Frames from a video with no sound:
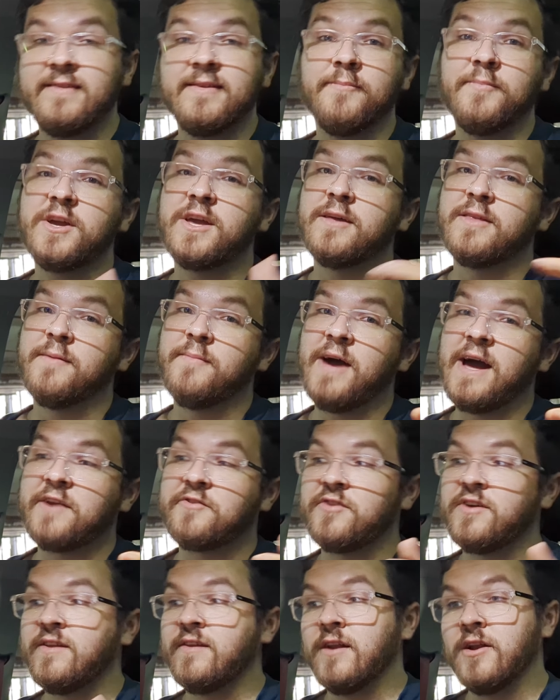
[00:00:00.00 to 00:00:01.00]
The bigger the
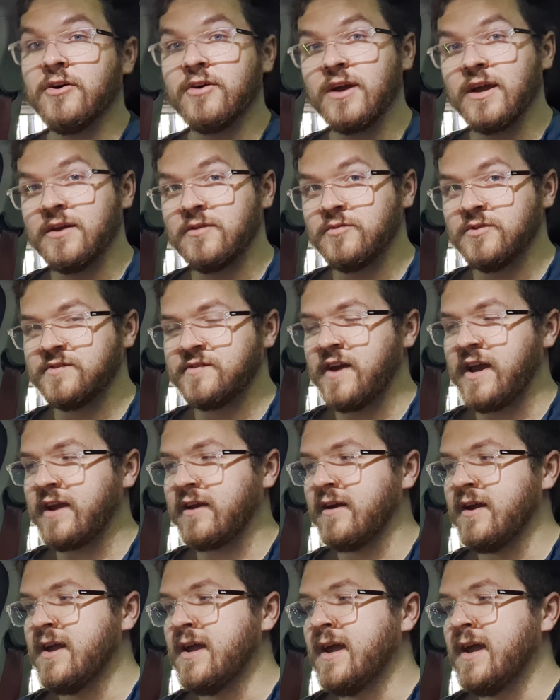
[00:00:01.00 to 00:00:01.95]
battery, the longer it will take,